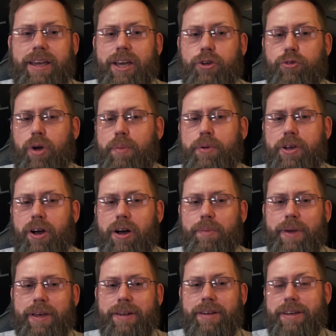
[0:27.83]
and drop a
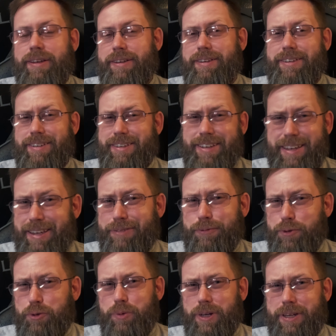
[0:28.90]
comment
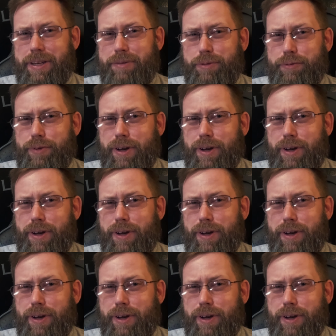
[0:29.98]
if you really give a